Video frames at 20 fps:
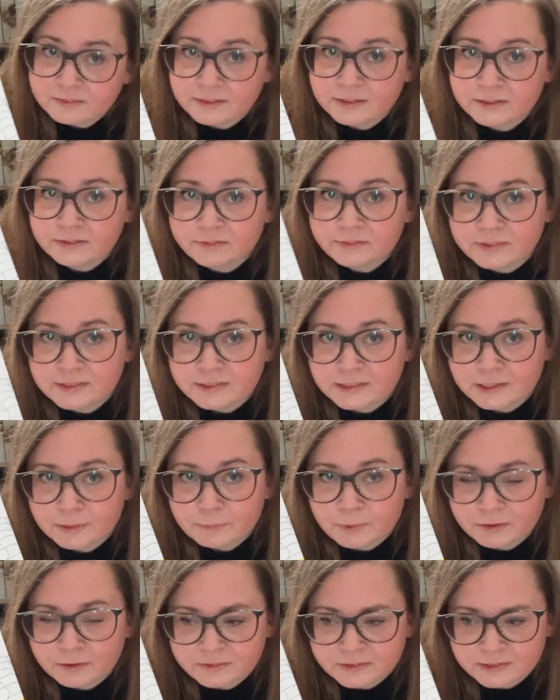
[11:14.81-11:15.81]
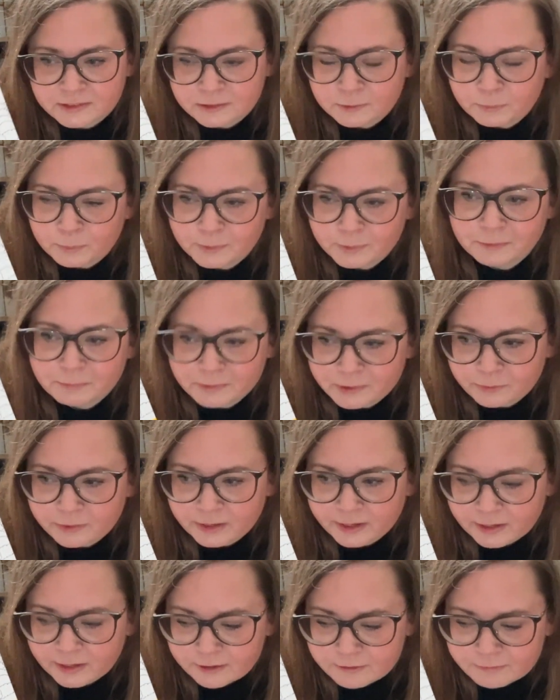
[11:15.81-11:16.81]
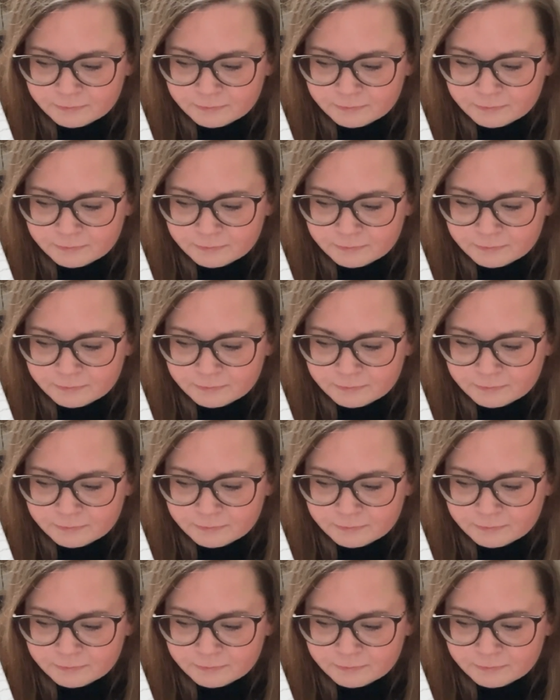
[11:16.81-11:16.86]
reading about it will be okay.